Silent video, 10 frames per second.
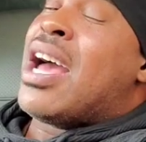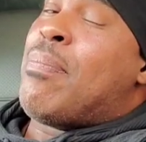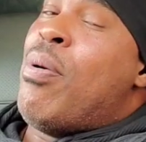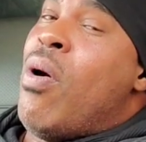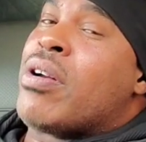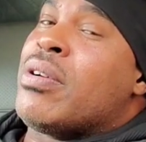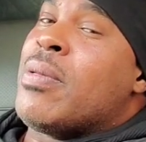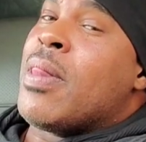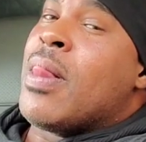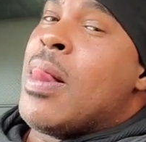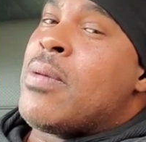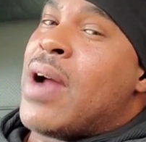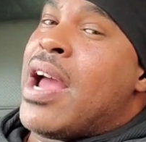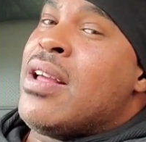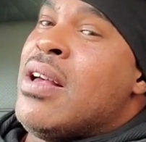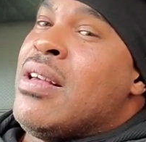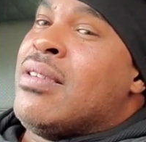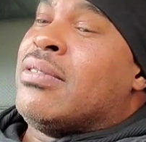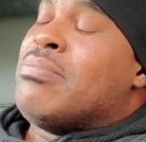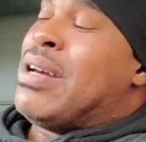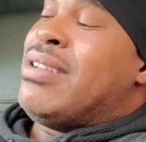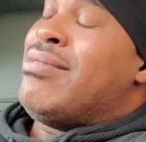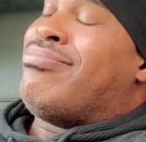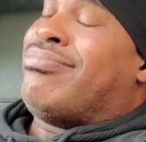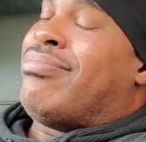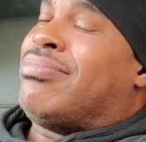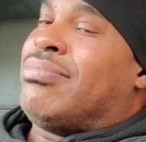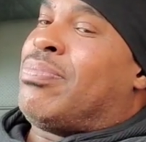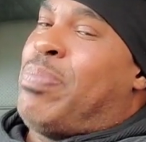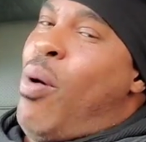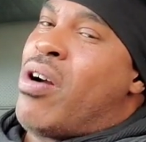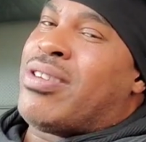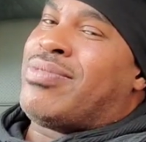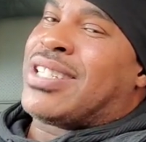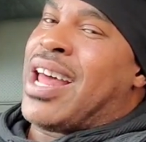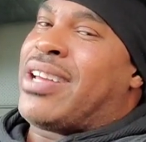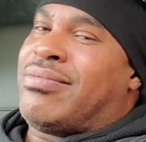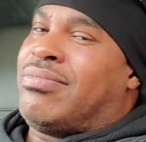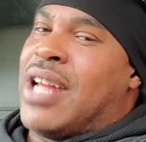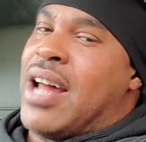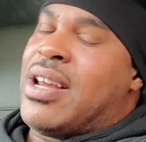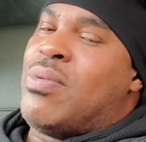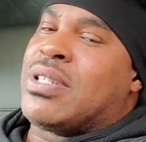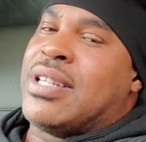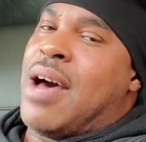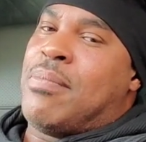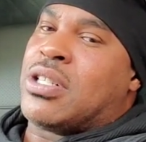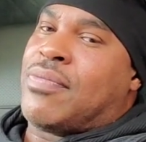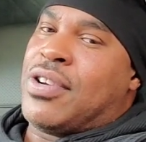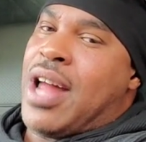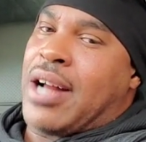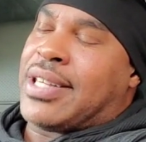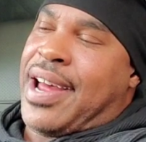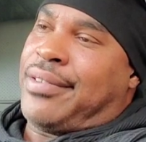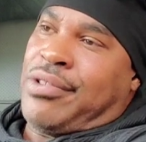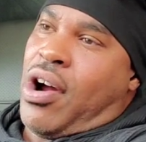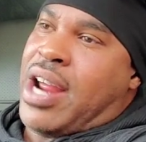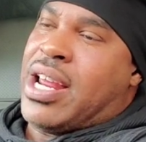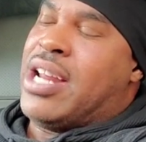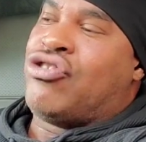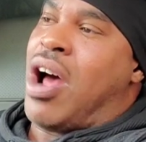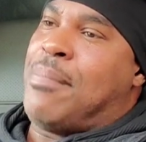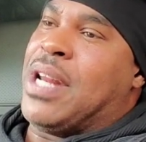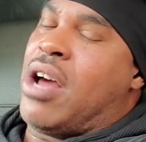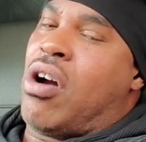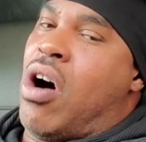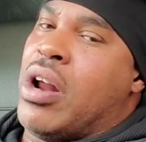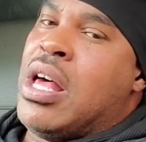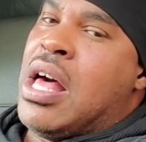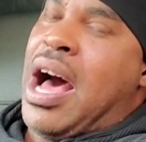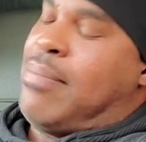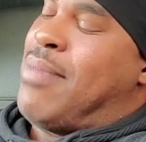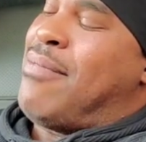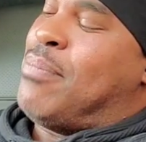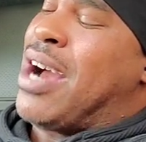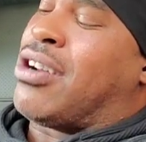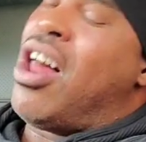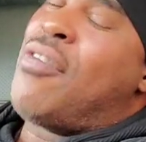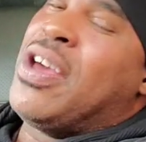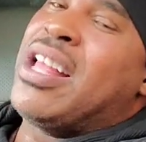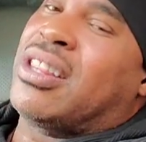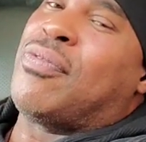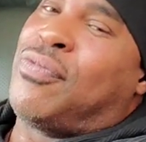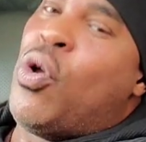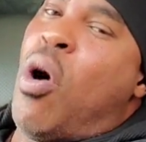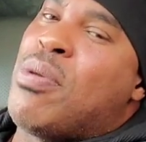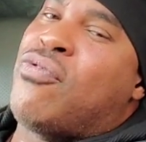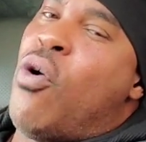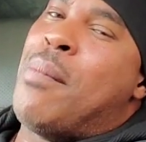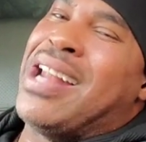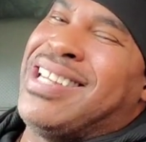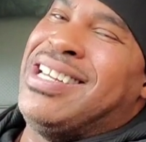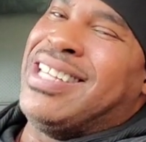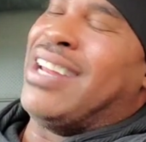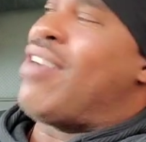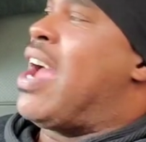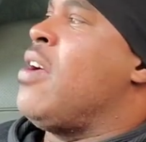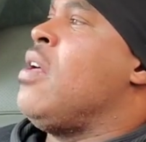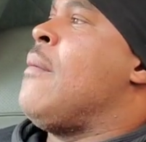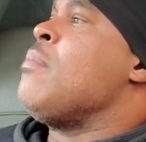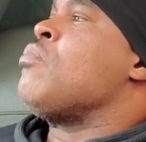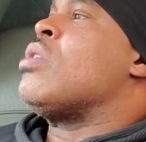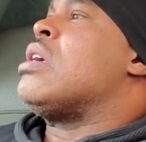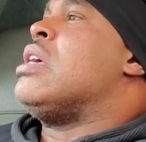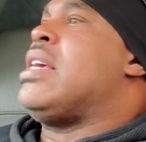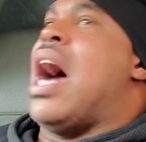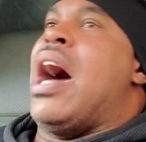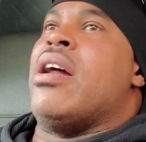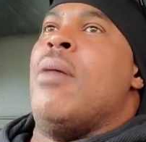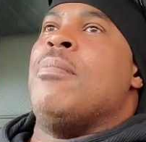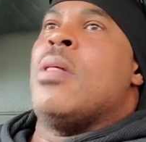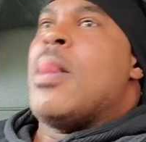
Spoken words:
Porter, right? But Porter was like, nah, that wasn't that much of a knockdown. All right, it didn't drop me that hard. My glove hit the floor before my knee did, right? He got up.